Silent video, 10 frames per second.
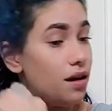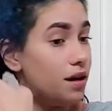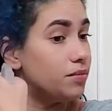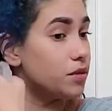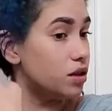
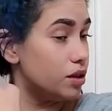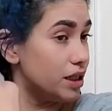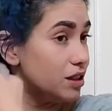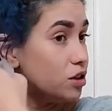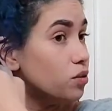I'm
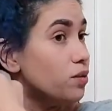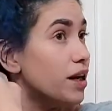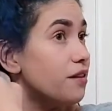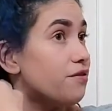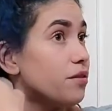going to
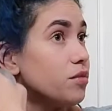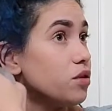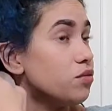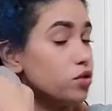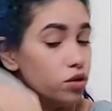wet it from
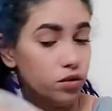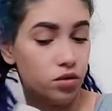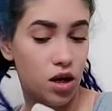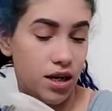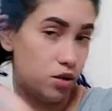the root
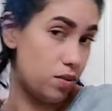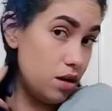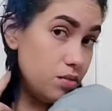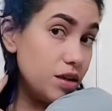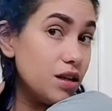as
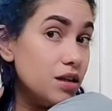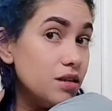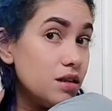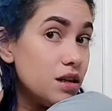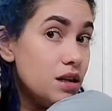well,
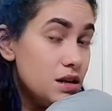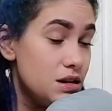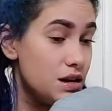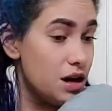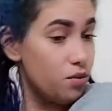because
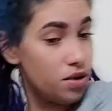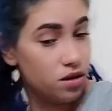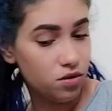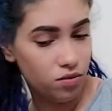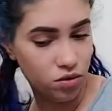I
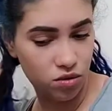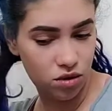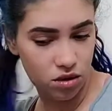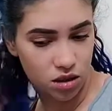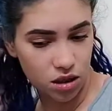want the
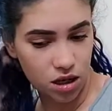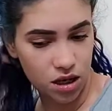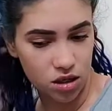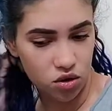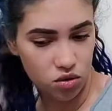roots to
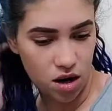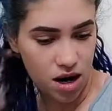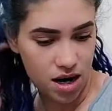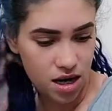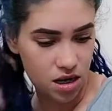kind of
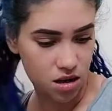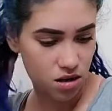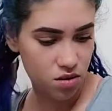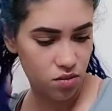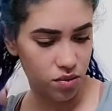dry
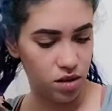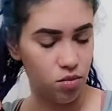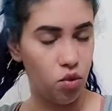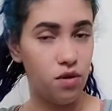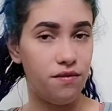with
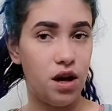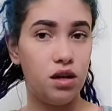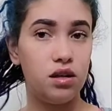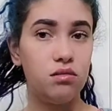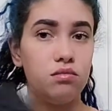more
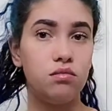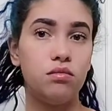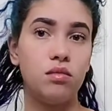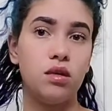volume.